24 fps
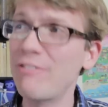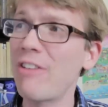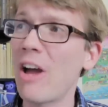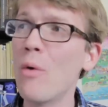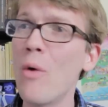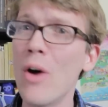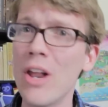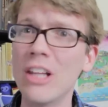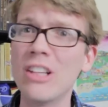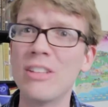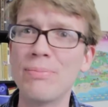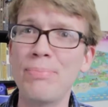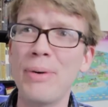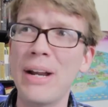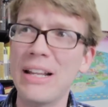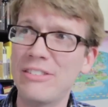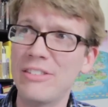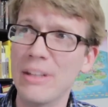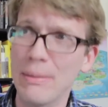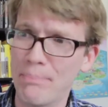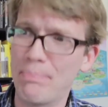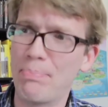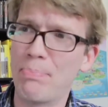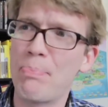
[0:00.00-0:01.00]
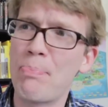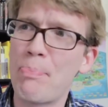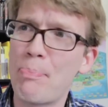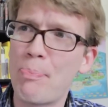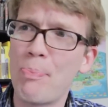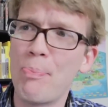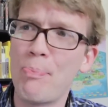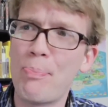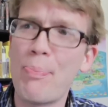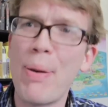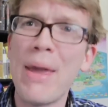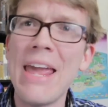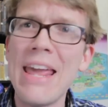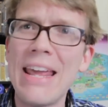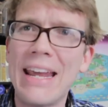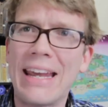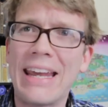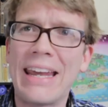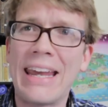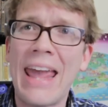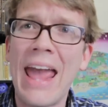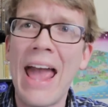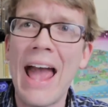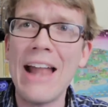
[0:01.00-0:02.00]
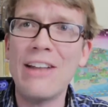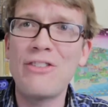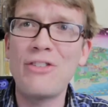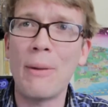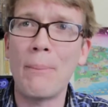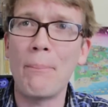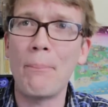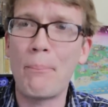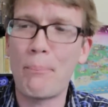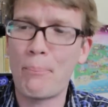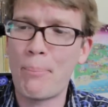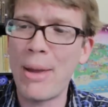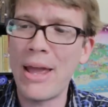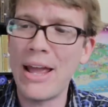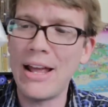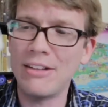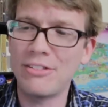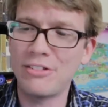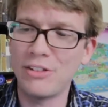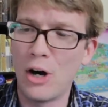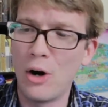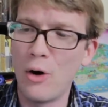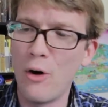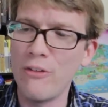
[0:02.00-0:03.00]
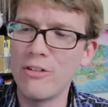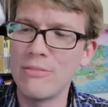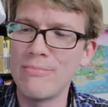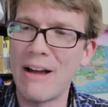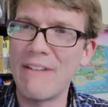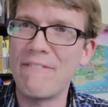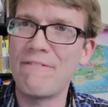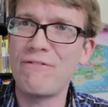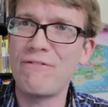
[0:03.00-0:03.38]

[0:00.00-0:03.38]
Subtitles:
if I want to spray some pink ketchup piss all over my